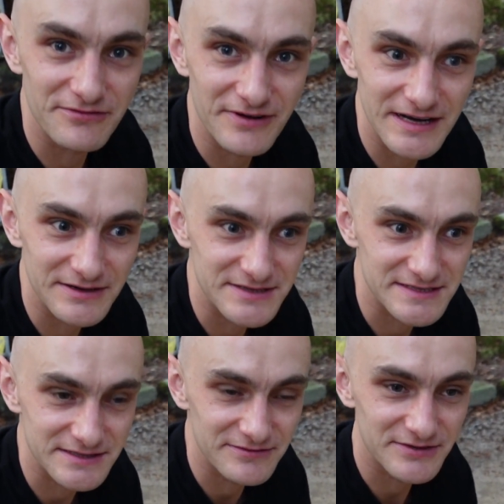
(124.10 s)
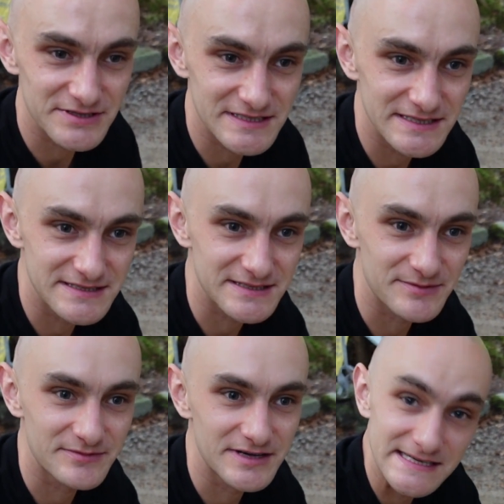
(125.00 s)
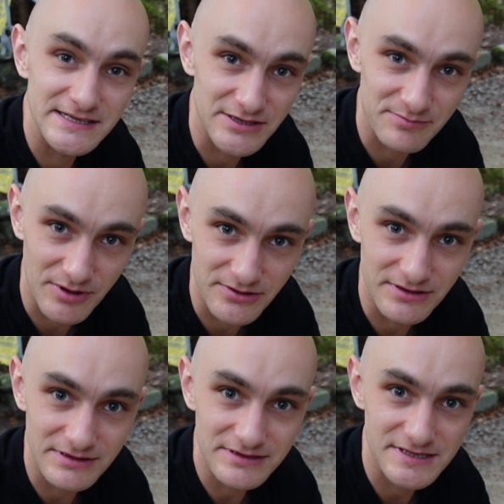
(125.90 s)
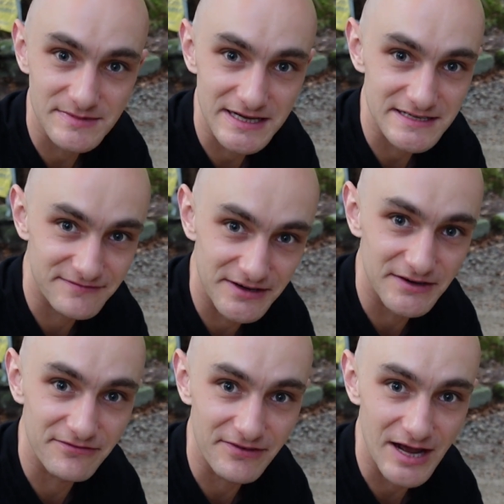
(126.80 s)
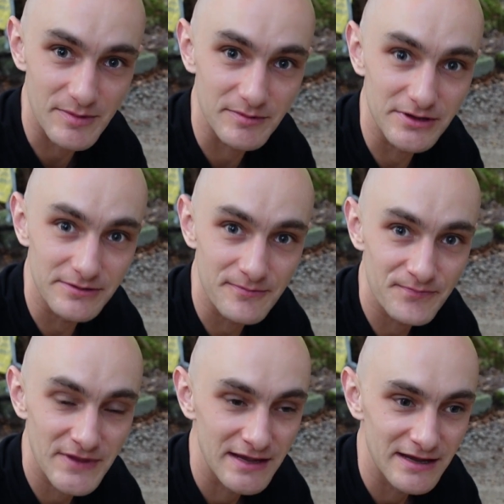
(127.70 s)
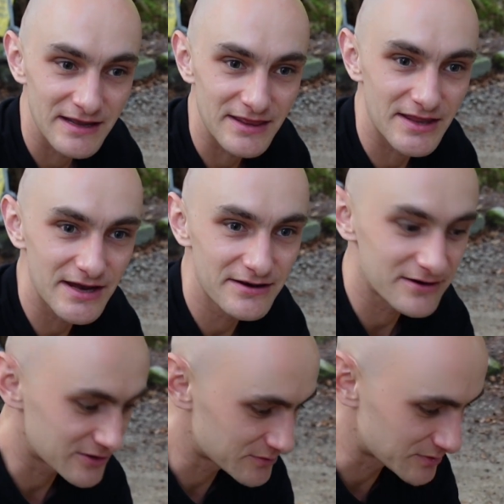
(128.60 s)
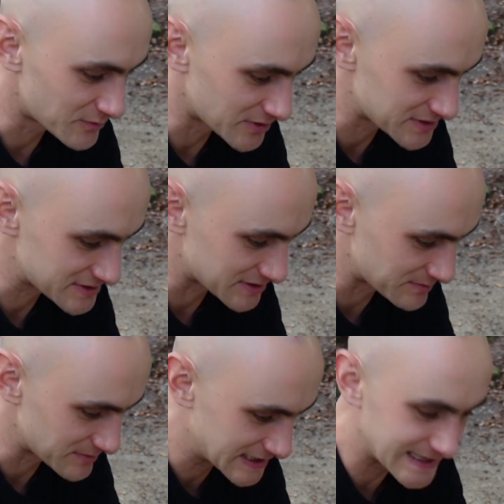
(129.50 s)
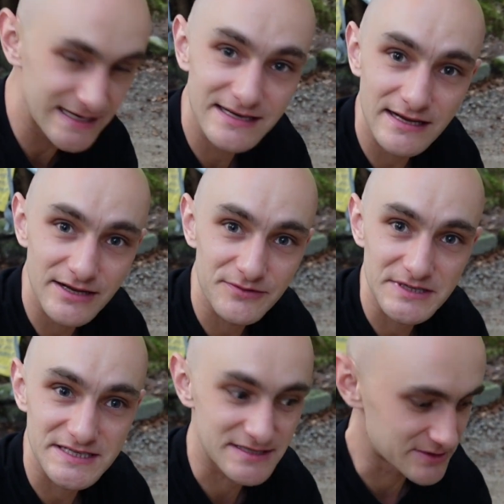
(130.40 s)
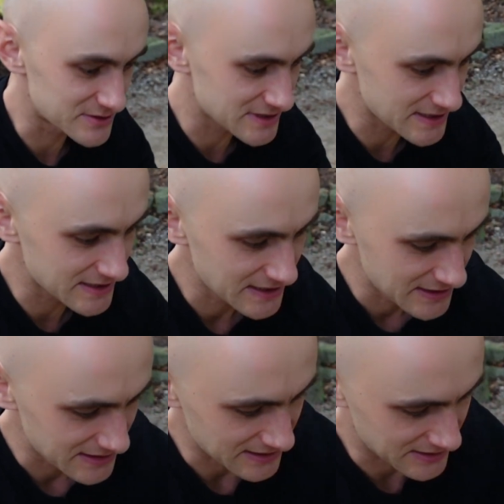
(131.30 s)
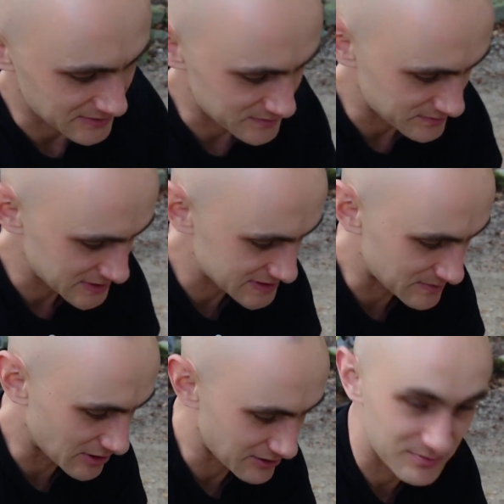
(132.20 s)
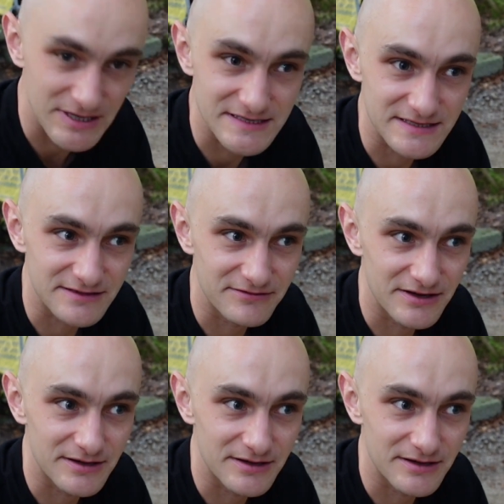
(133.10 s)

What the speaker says: a fire is you first need some tinder bundle, something that's very flammable. Then you would want some kindling, which is usually smaller pieces of